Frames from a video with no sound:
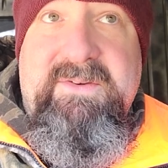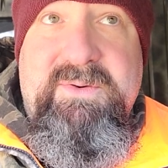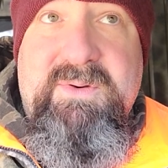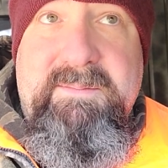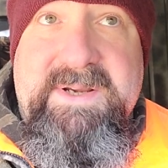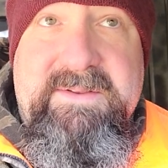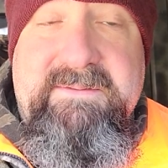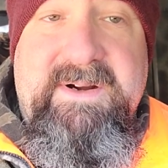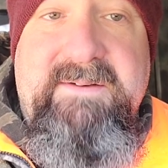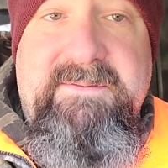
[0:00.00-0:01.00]
going to be the
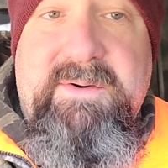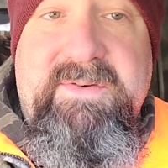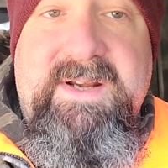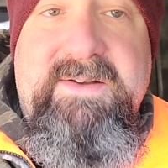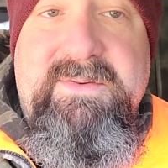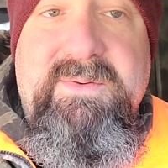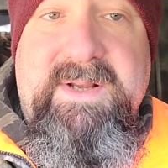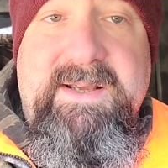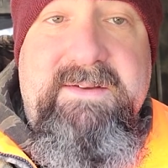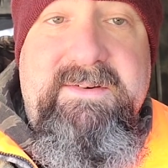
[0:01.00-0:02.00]
very first thing that's going
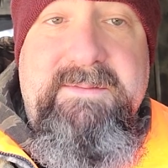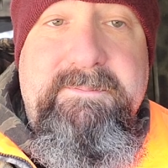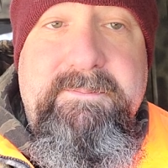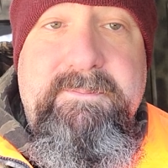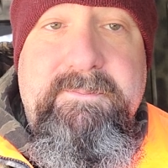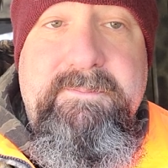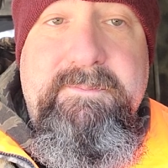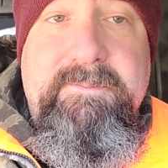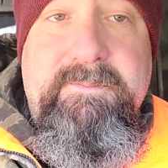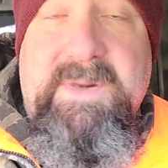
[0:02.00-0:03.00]
to hit you,
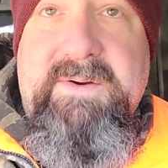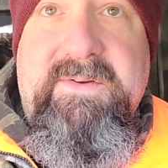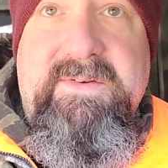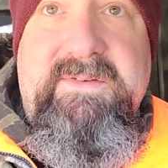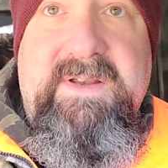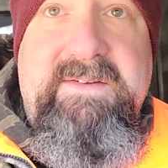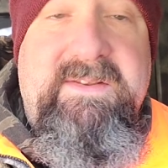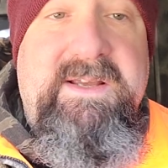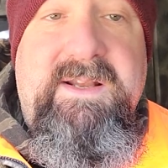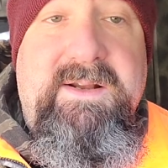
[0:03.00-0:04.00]
because it's
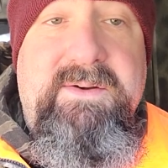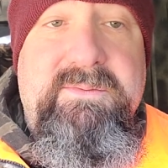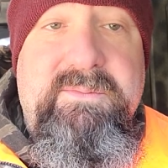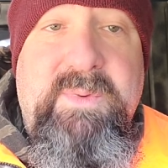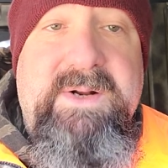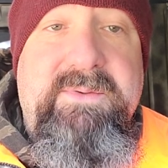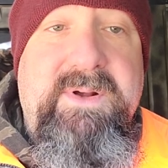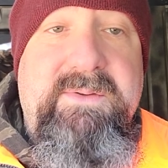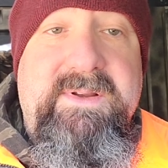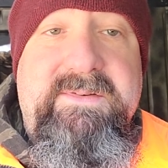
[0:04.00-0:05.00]
the unknown. We don't
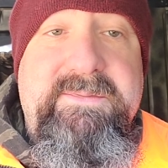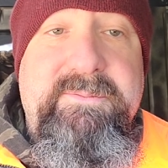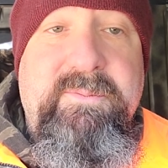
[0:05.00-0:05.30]
know this.